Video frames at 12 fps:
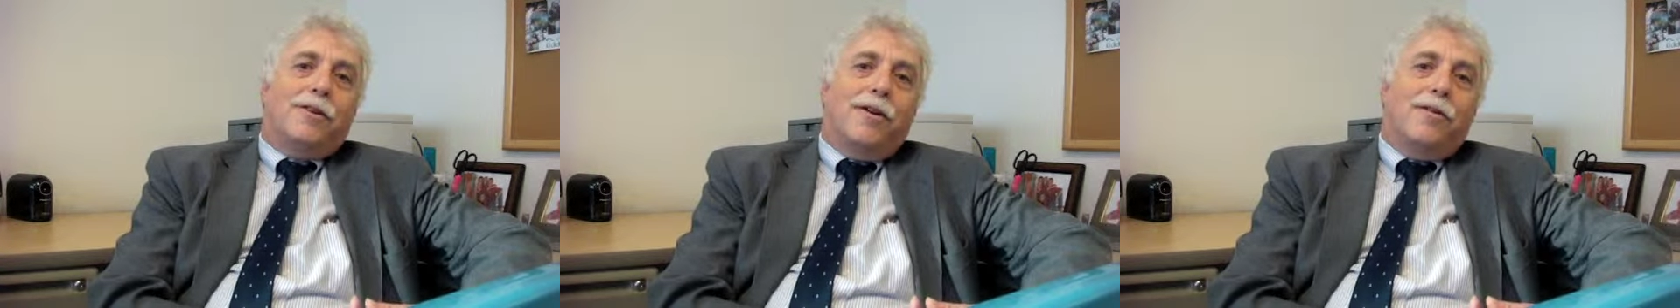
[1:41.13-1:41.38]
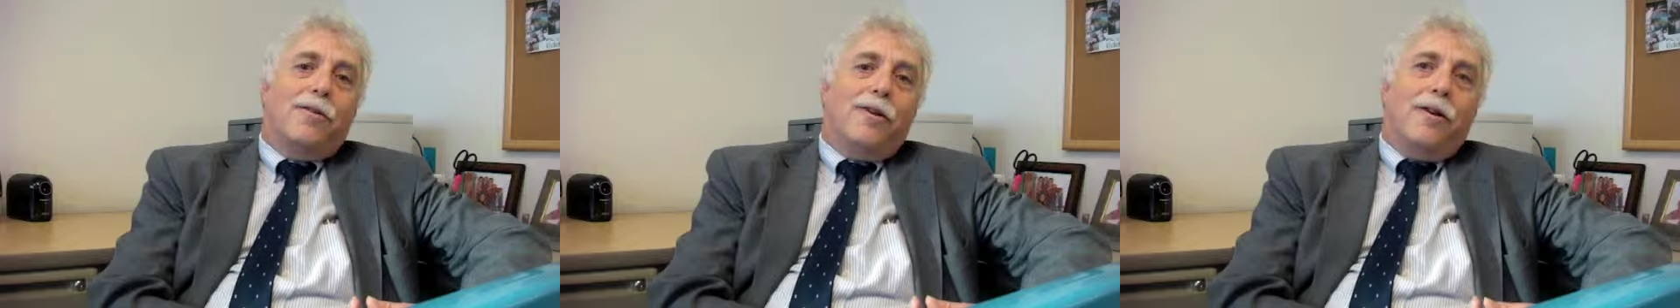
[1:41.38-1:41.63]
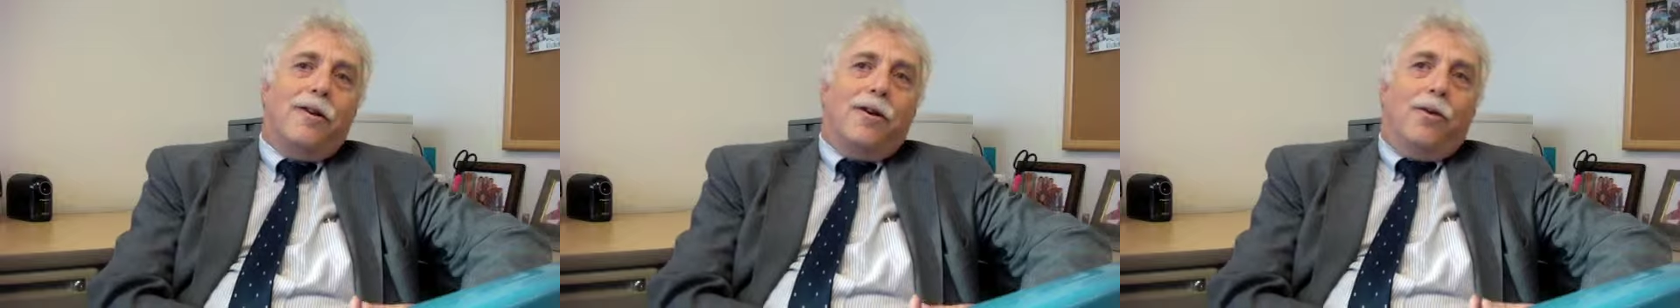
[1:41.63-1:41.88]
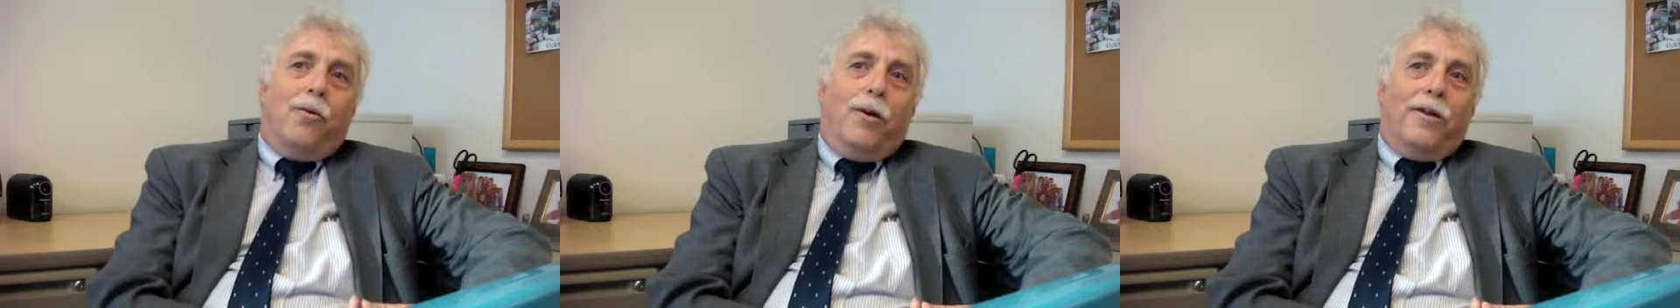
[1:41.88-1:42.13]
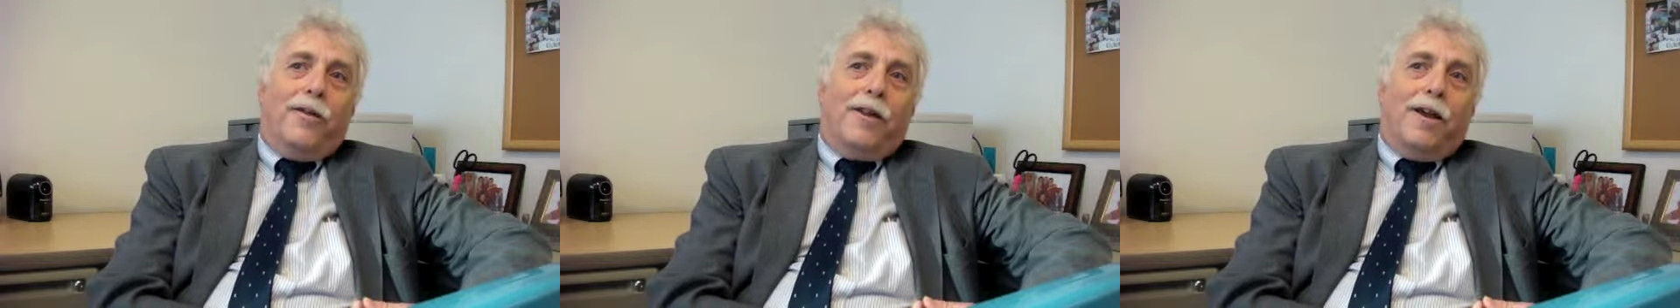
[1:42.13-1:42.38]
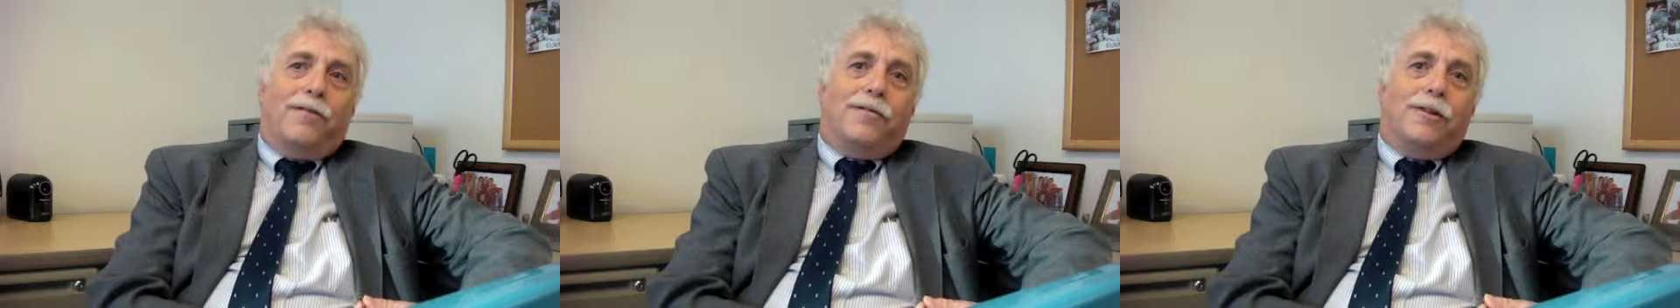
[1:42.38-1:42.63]
So one of the
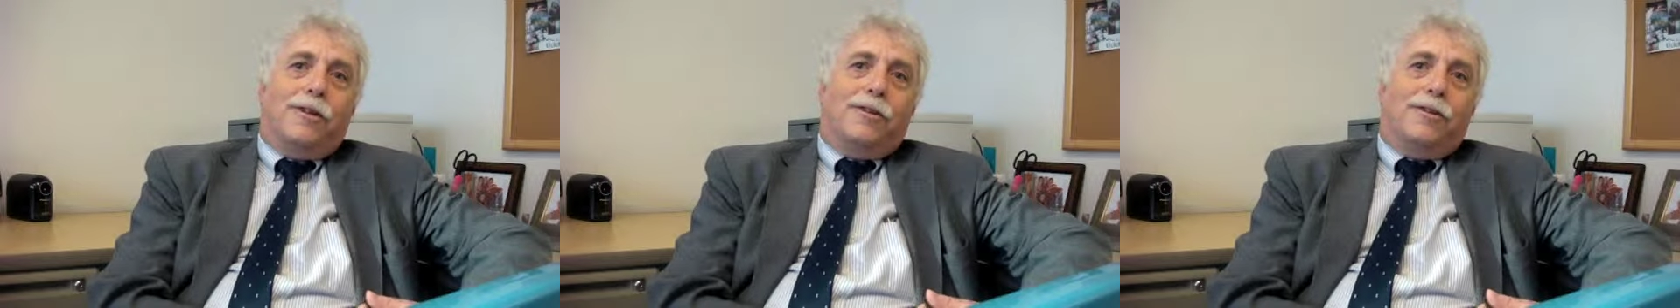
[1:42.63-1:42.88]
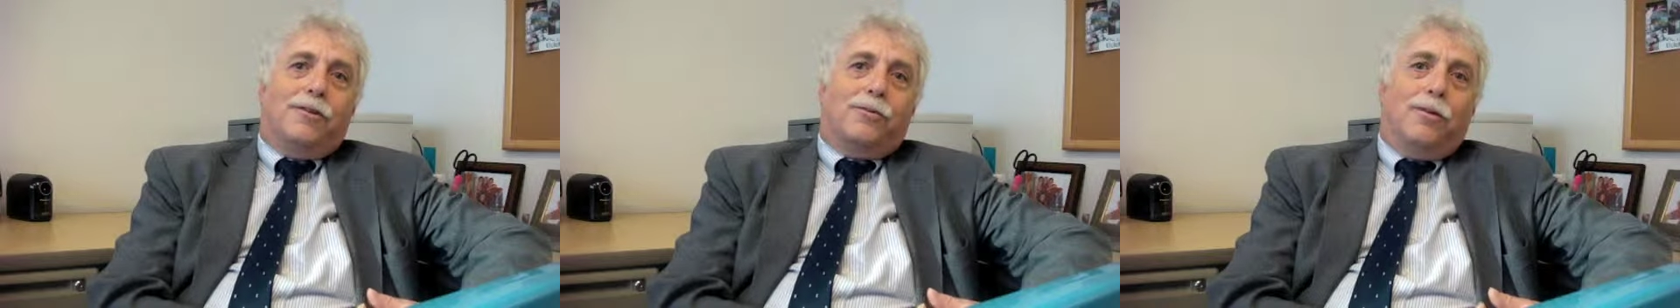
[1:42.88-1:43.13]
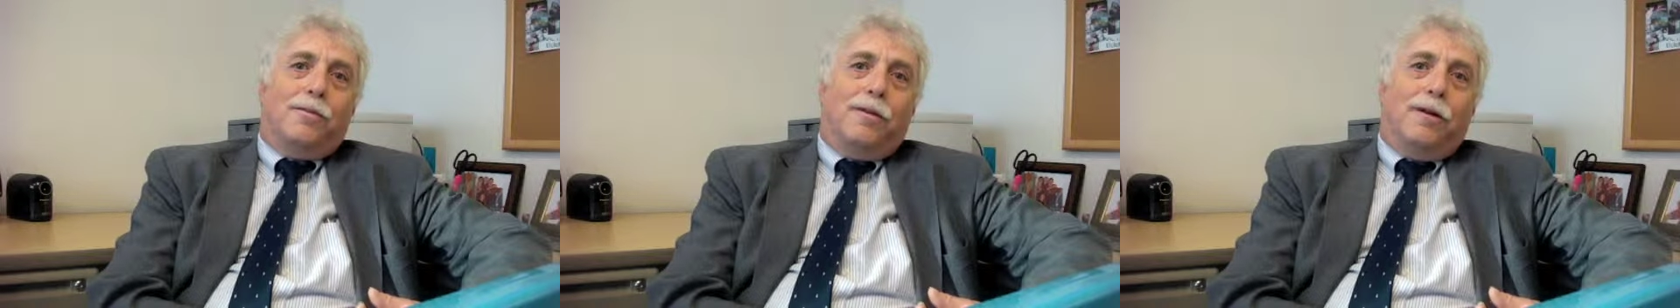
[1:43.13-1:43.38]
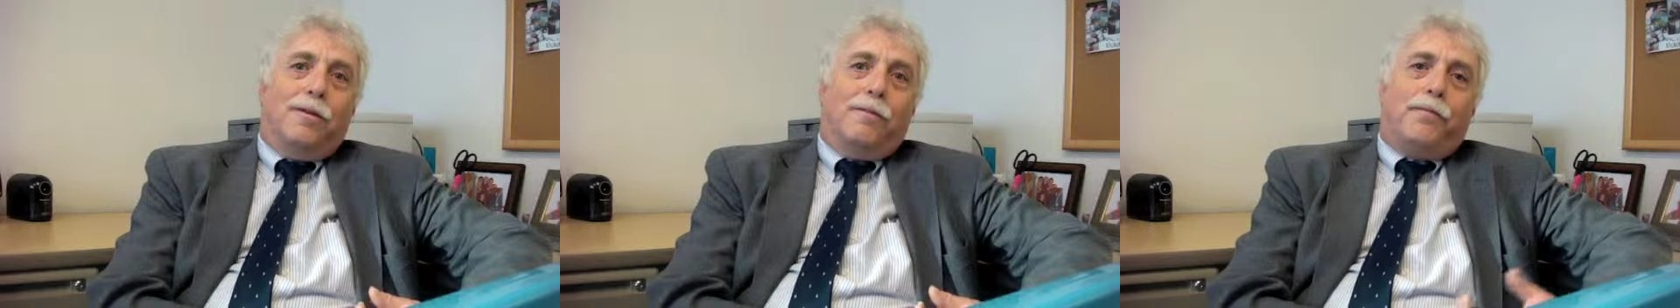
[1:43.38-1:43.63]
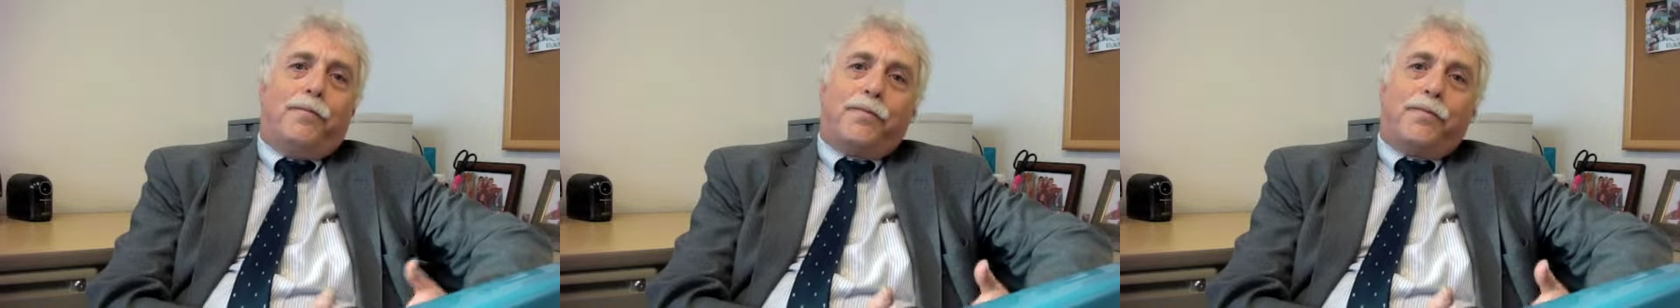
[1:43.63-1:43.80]
definitions would be